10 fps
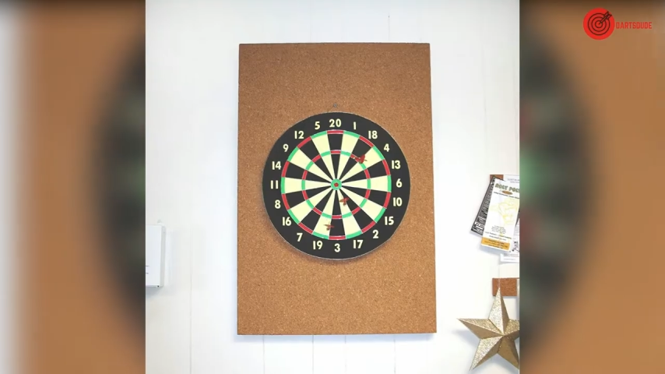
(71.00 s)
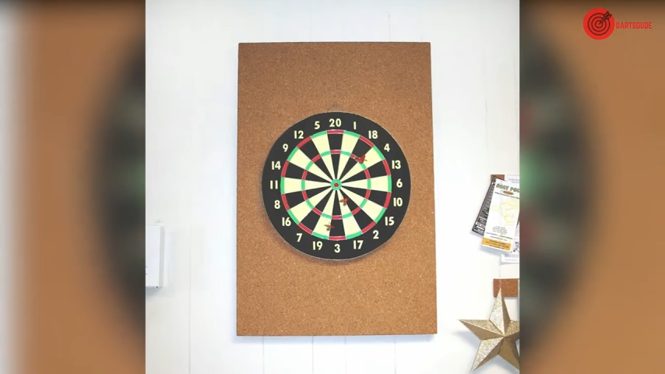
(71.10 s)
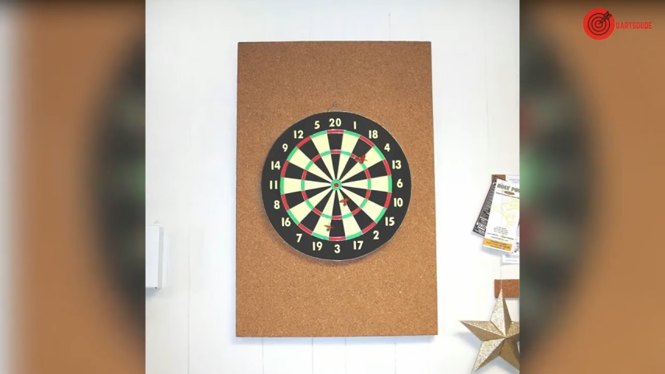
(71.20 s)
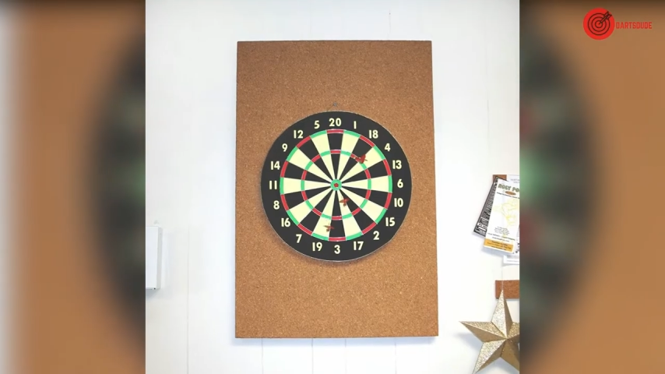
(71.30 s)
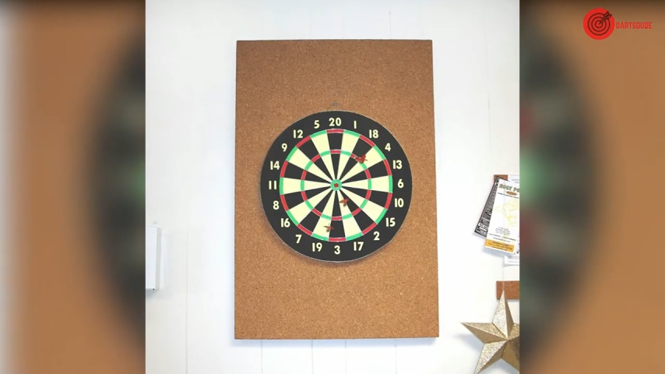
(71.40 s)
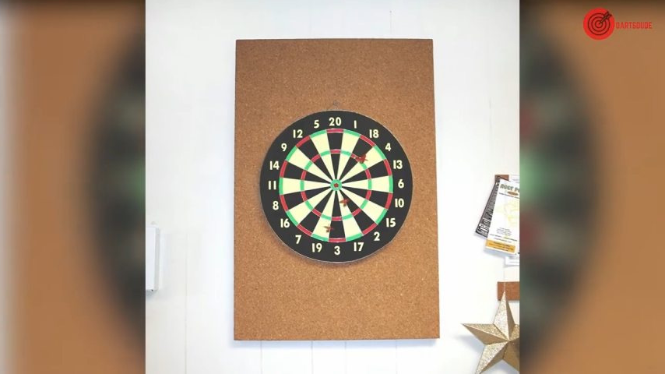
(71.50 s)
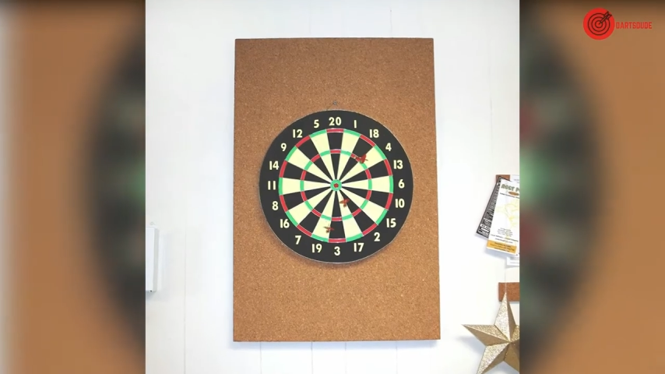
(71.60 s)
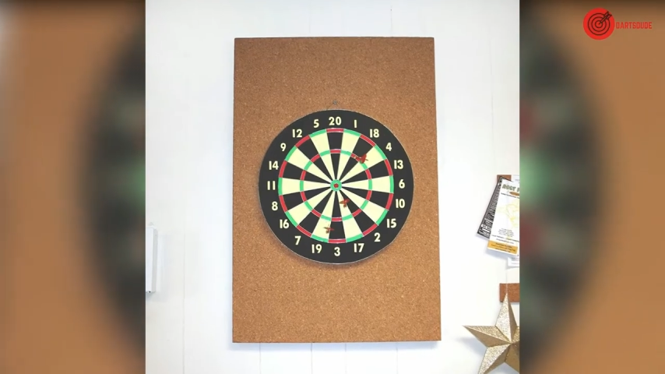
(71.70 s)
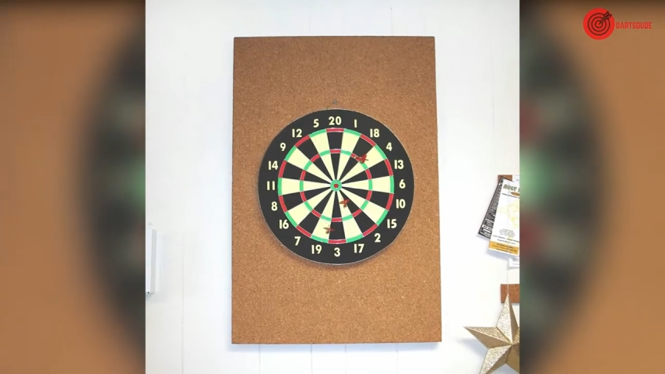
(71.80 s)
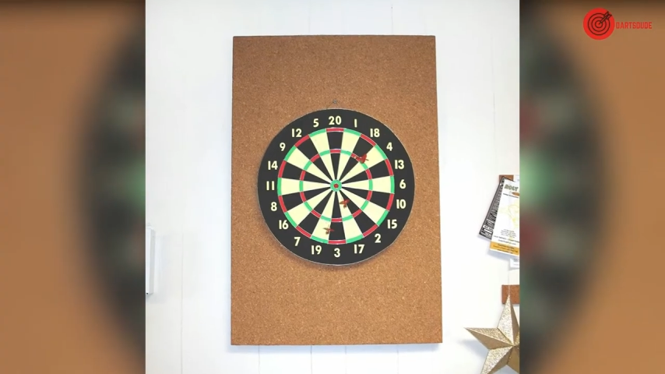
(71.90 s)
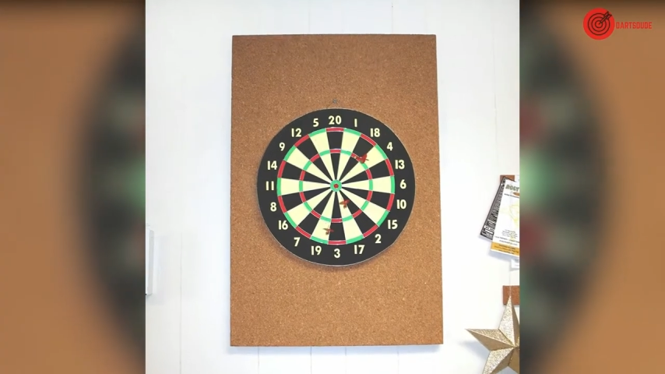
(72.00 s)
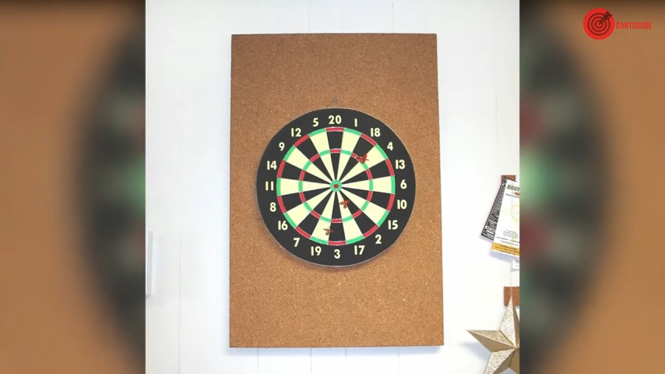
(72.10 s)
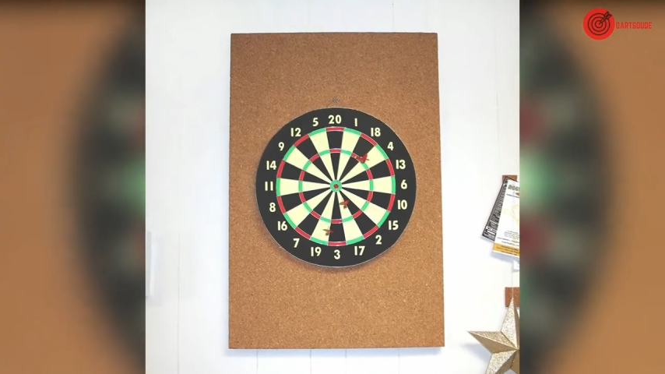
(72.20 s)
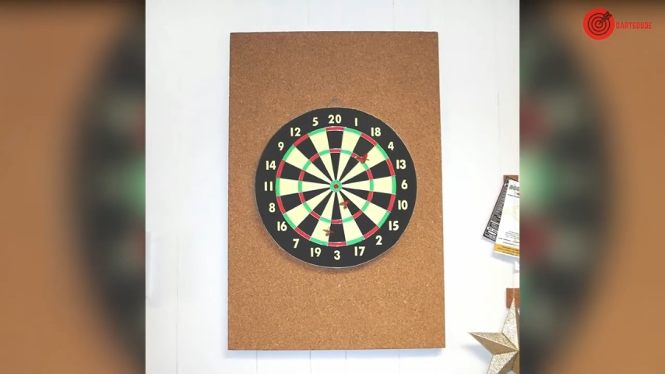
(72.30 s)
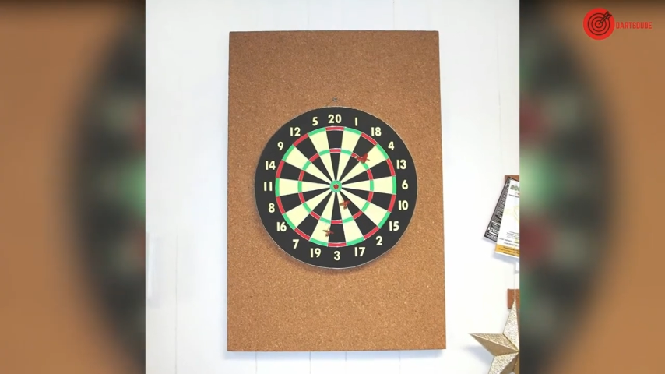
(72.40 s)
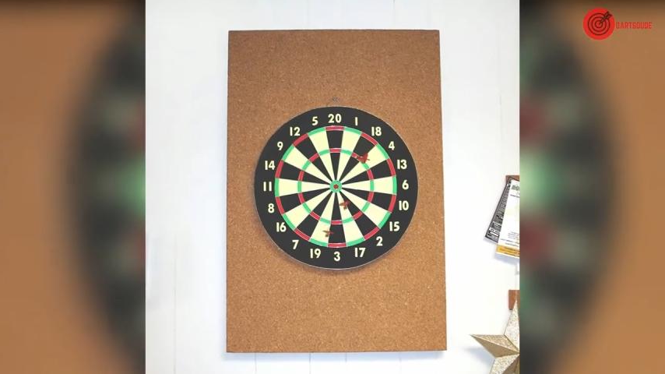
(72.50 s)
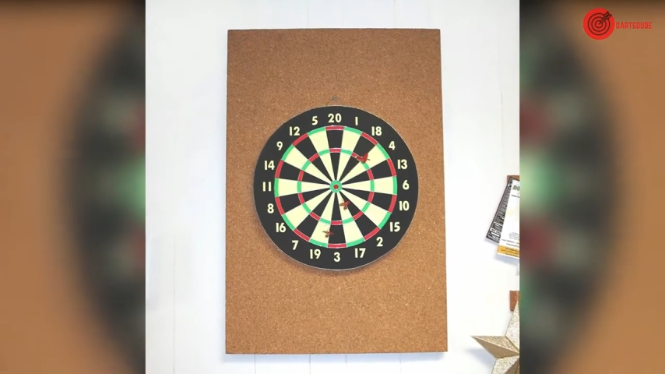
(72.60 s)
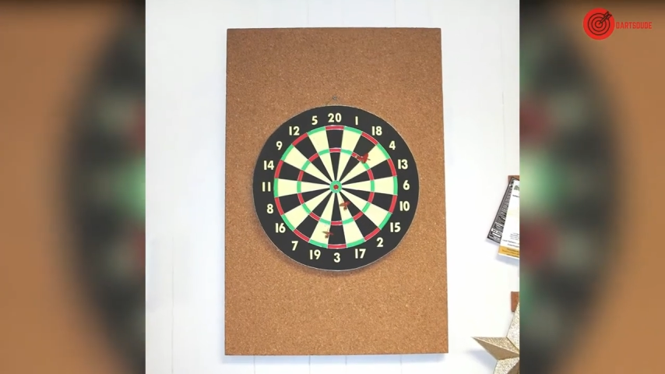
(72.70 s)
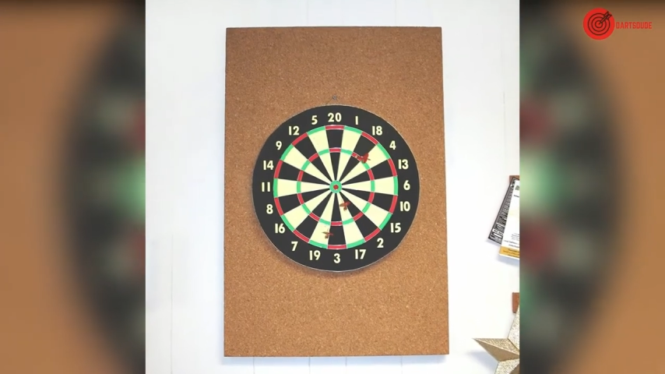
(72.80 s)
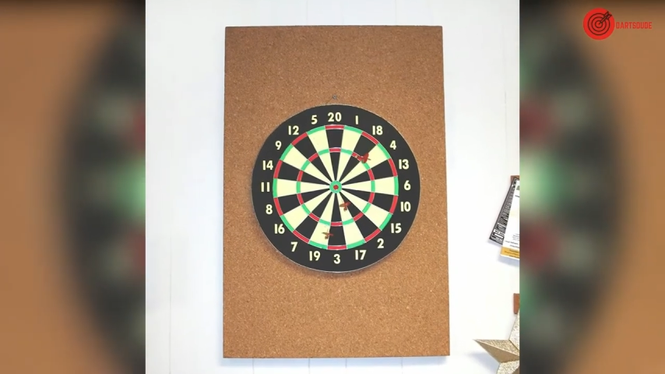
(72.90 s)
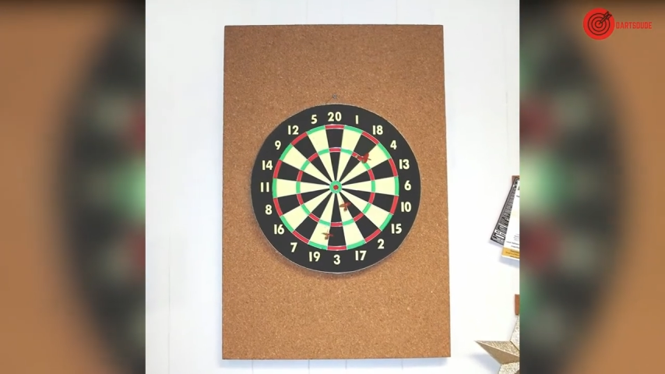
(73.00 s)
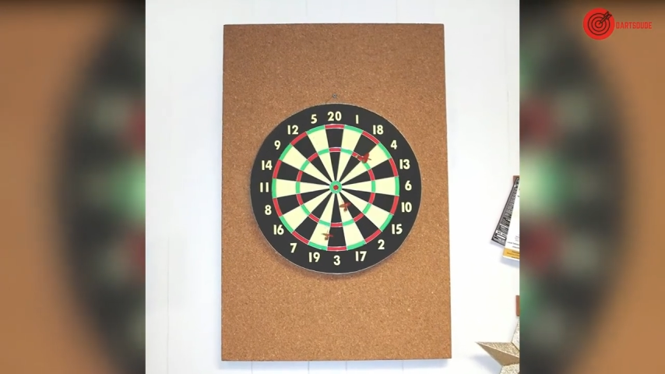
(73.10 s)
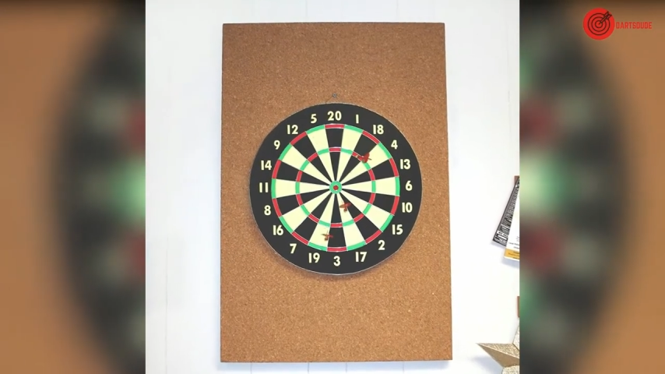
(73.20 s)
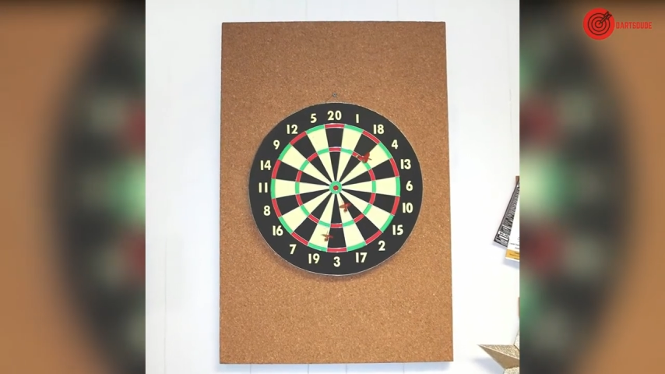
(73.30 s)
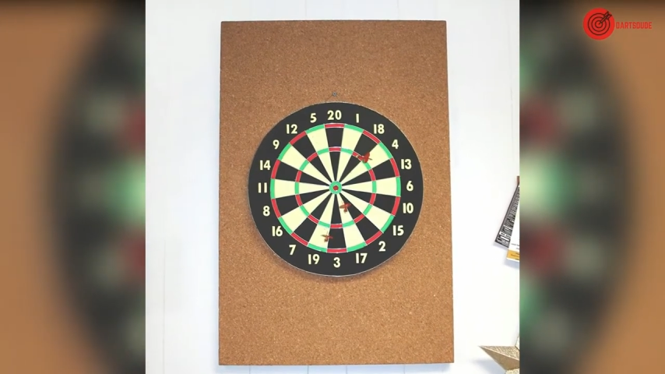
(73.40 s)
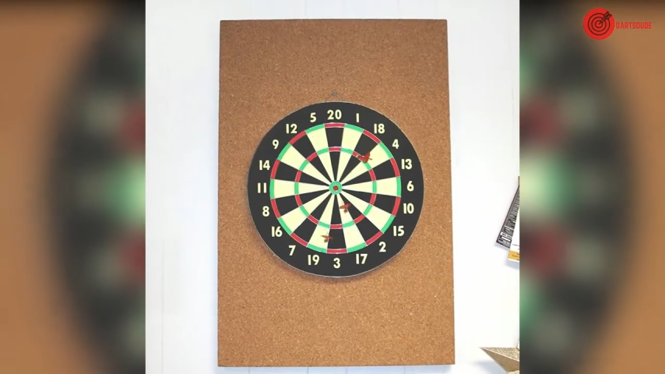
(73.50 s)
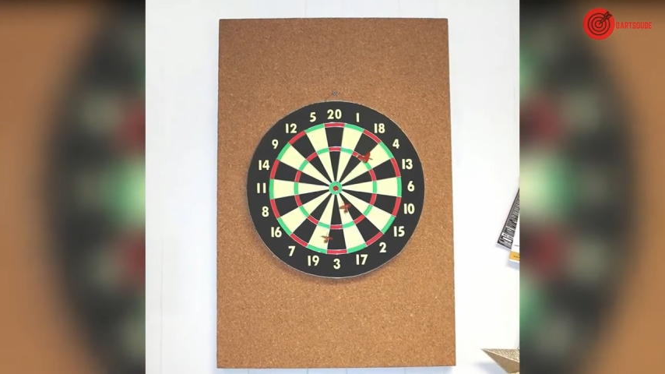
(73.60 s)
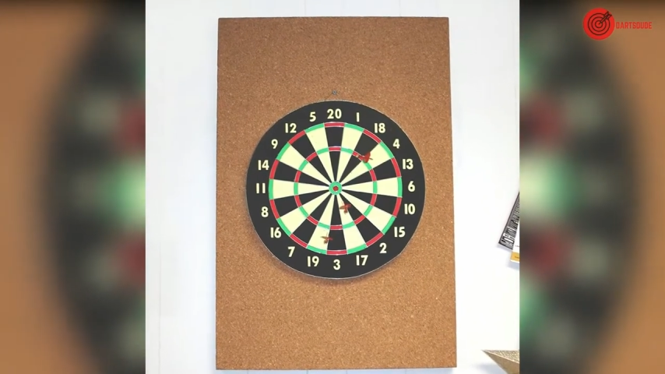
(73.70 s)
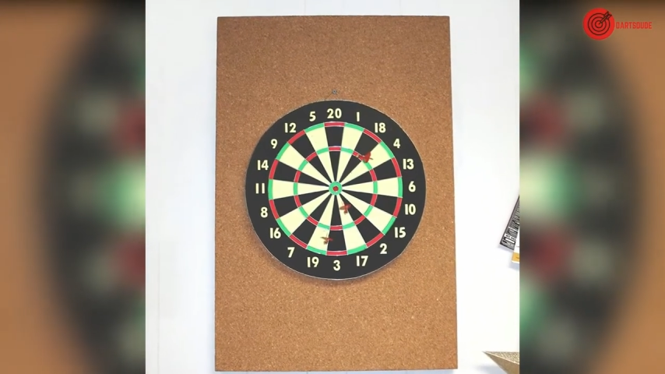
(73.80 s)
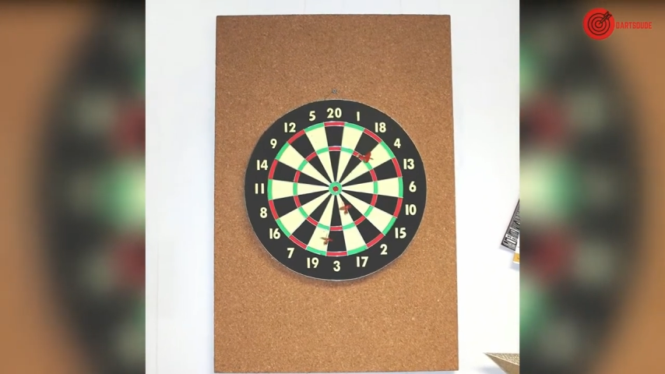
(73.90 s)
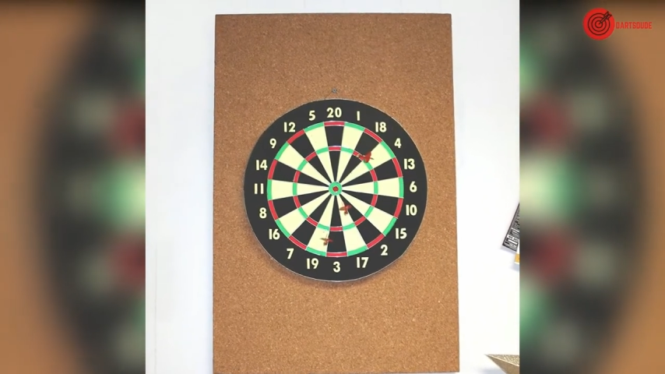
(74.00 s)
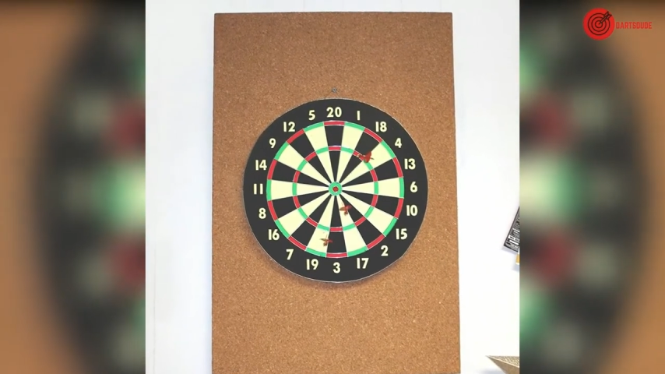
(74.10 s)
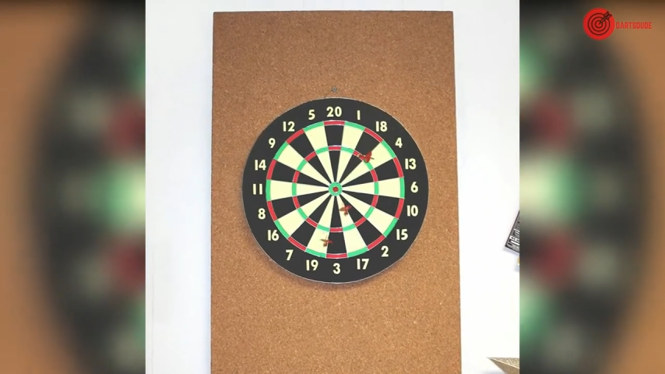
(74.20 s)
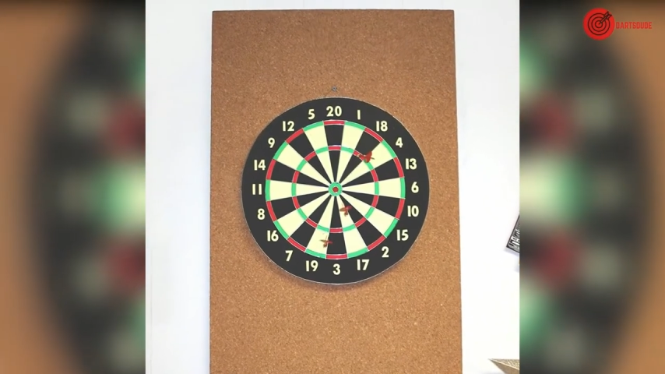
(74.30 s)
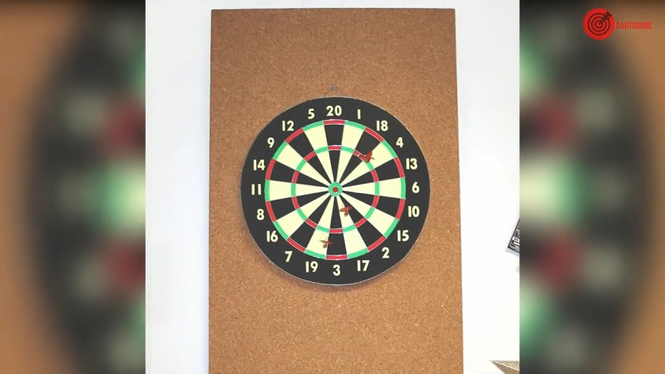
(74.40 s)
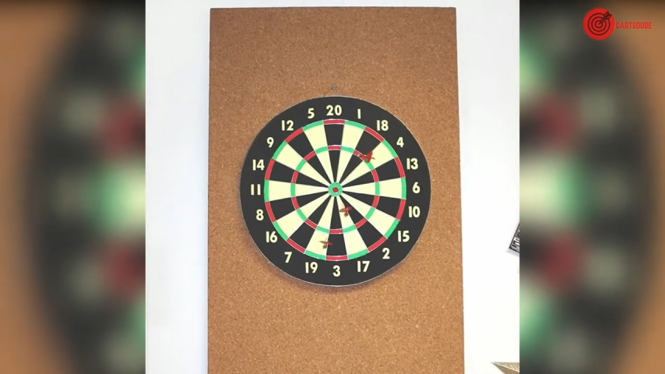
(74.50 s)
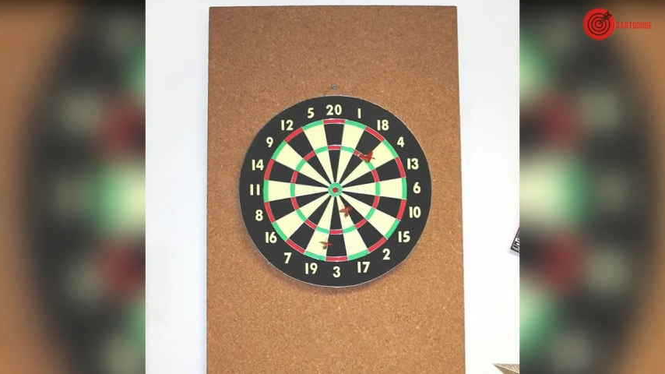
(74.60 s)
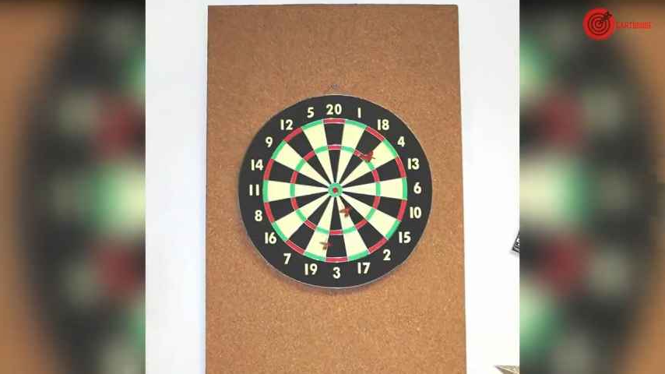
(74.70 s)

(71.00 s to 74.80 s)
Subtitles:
No face is visible, so there are no lips to read.